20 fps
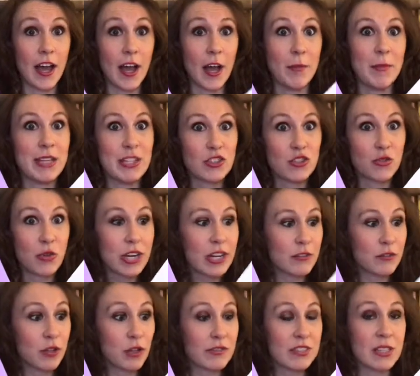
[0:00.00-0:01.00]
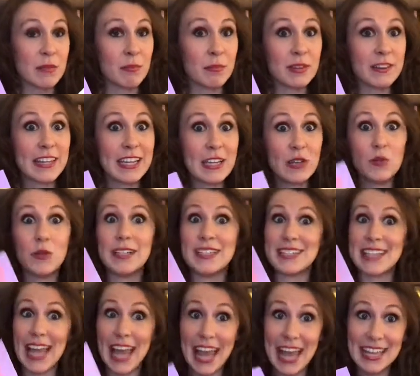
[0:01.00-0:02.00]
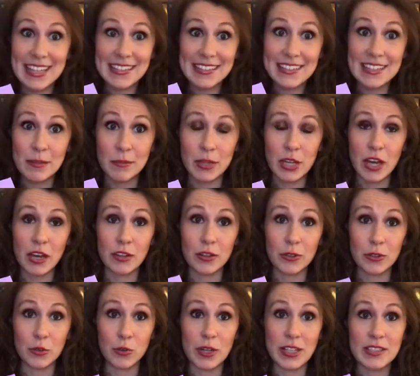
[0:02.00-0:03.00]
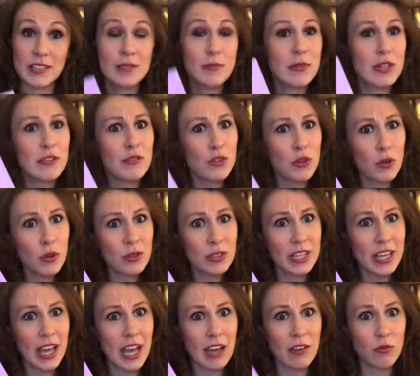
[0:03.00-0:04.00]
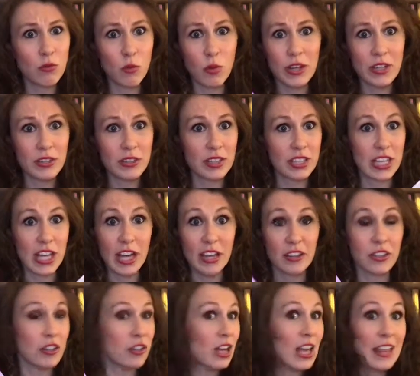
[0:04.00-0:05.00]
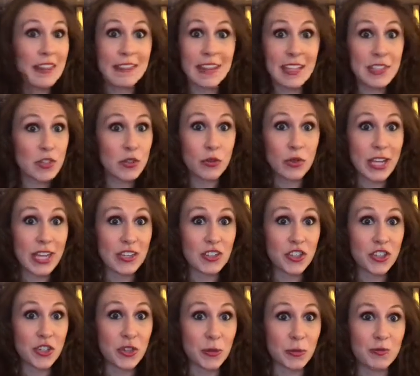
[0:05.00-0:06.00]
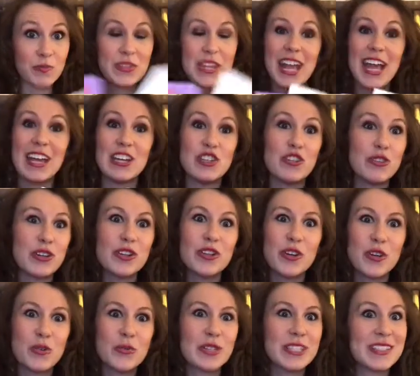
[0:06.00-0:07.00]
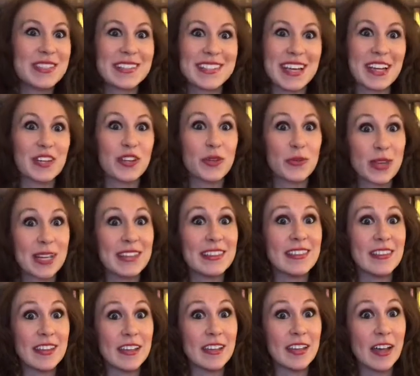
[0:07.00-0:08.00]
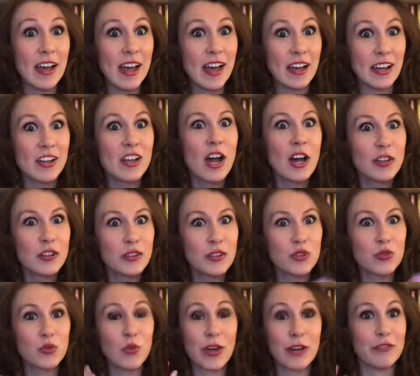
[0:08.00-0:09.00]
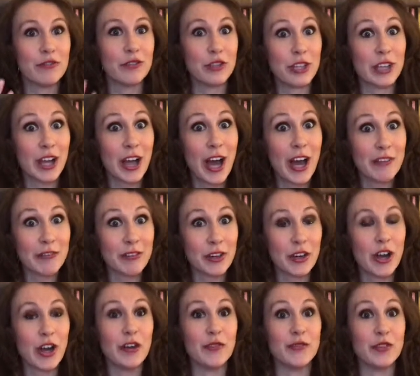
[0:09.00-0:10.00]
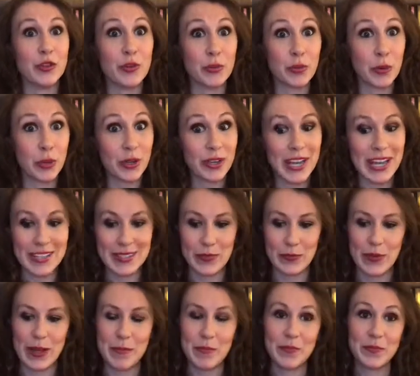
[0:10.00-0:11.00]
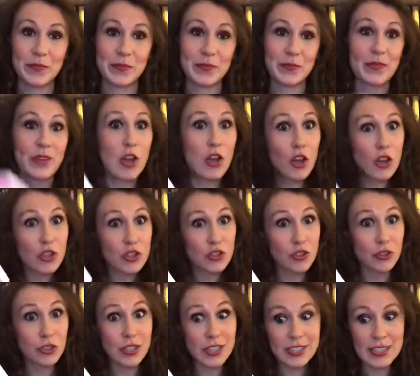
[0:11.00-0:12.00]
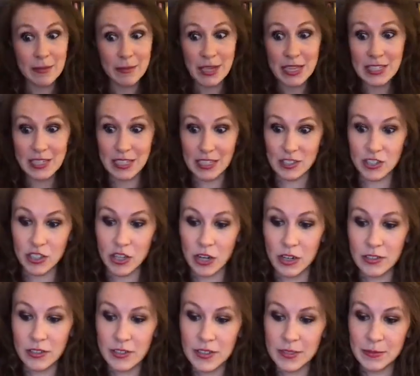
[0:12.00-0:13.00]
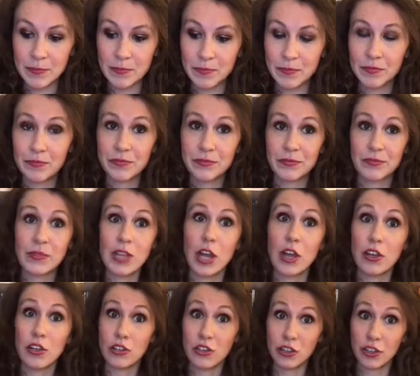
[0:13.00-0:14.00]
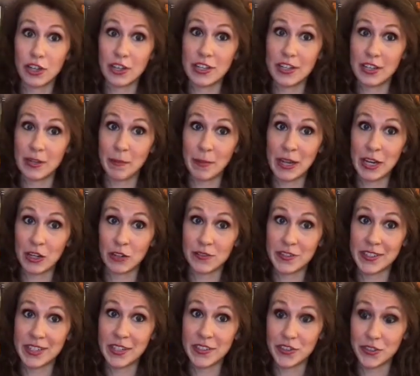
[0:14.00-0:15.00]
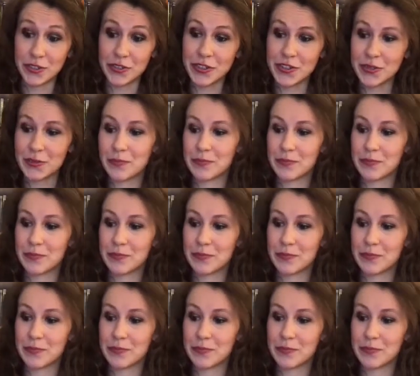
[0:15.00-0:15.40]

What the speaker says: It's great if you have some plain ones and some colored ones, but if you only have one or the other, that's okay too. And you can always decorate the colored one for the cover of your book as well. So you need some index cards. You're going to need a pair of scissors.